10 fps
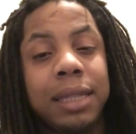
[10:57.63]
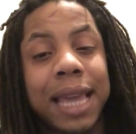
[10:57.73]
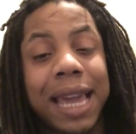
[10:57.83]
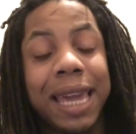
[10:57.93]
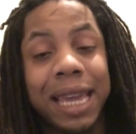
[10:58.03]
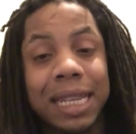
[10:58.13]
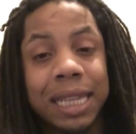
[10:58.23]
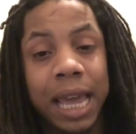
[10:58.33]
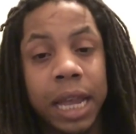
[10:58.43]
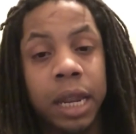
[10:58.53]
take his
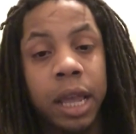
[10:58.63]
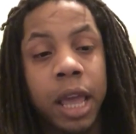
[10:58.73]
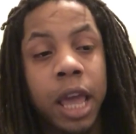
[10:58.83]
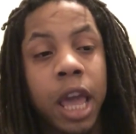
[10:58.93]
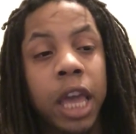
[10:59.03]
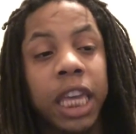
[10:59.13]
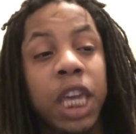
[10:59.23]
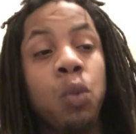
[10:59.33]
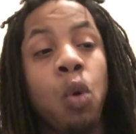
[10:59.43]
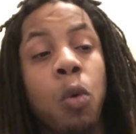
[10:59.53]
head,
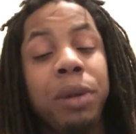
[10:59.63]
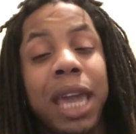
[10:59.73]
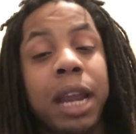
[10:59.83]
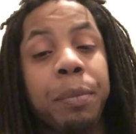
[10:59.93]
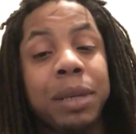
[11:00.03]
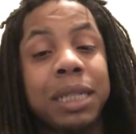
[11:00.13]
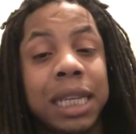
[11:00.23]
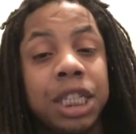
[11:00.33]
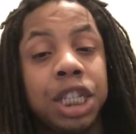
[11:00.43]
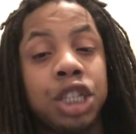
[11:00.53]
he won't be in a
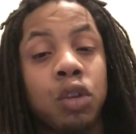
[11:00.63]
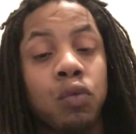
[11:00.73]
position to